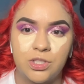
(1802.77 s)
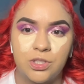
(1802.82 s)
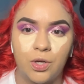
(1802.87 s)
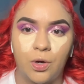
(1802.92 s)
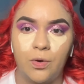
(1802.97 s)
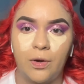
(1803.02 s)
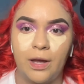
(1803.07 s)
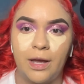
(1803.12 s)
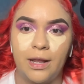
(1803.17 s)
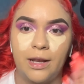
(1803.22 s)
go
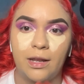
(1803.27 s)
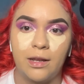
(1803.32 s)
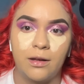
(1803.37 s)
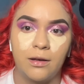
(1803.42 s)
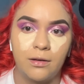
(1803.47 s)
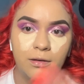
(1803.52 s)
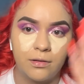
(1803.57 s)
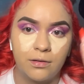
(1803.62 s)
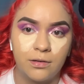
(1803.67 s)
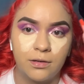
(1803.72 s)
ahead and
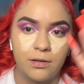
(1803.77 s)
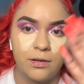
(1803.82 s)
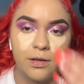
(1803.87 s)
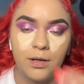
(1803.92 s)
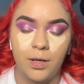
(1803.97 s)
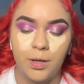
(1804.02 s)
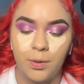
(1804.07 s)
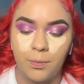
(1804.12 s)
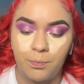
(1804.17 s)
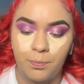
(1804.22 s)

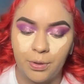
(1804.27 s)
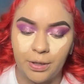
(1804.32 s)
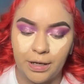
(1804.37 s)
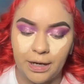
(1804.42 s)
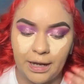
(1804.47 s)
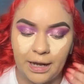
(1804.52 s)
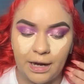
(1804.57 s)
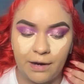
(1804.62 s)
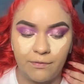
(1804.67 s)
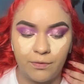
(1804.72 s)
put
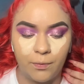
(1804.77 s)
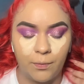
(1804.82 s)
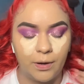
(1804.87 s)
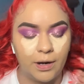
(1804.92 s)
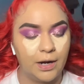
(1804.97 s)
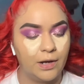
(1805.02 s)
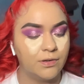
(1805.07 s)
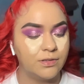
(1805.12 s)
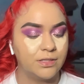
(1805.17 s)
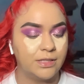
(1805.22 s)
it everywhere
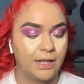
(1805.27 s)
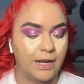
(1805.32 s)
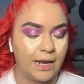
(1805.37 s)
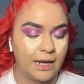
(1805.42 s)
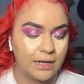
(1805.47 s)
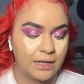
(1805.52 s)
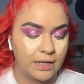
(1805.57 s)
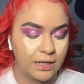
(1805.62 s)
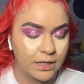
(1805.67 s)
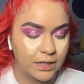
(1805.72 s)
else that I
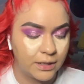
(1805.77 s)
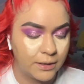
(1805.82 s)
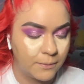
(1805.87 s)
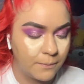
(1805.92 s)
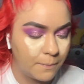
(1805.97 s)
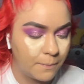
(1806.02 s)
need it